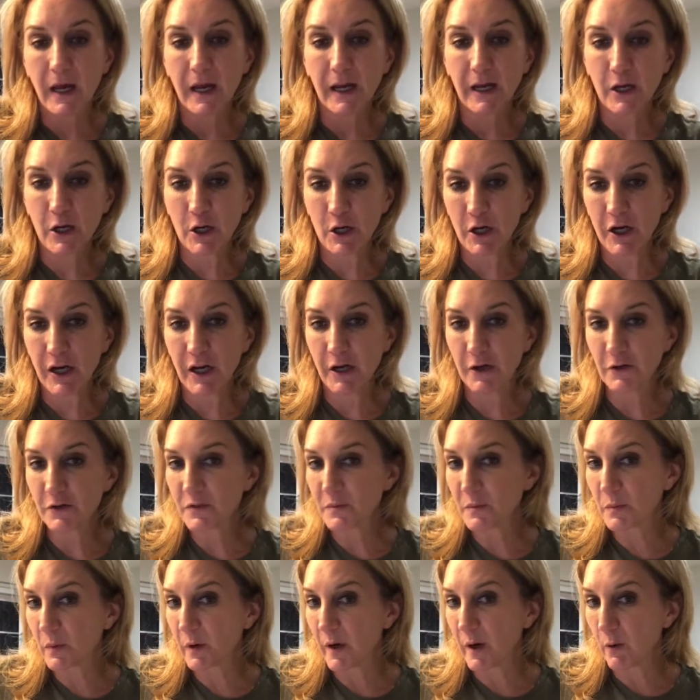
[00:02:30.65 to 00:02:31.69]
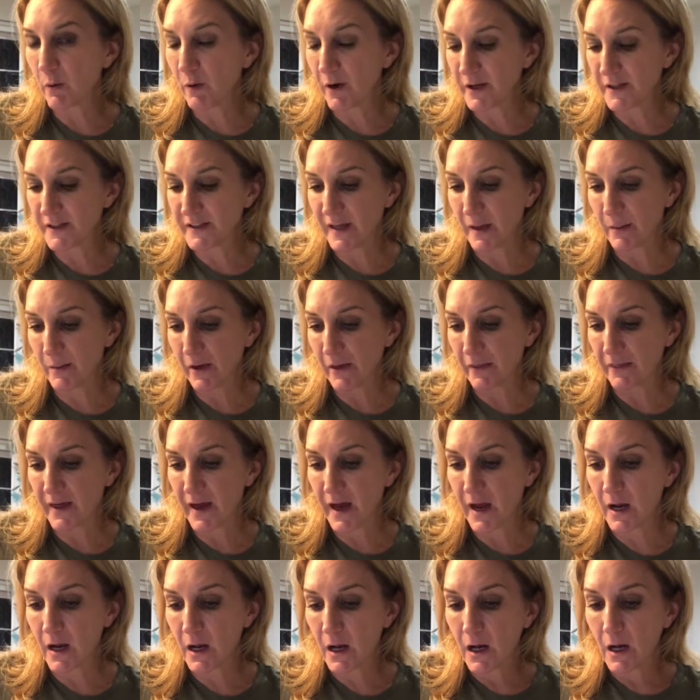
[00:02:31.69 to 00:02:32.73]
And here's what I want to say about
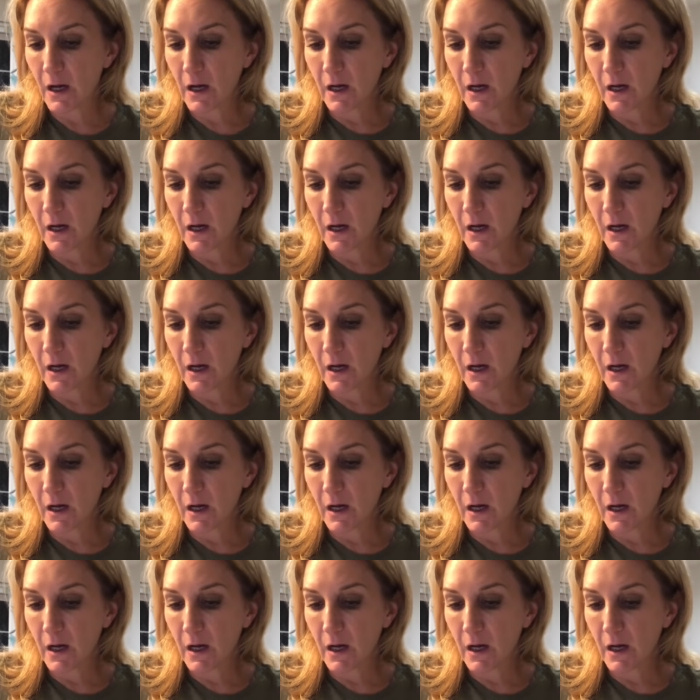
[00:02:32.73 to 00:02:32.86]
that.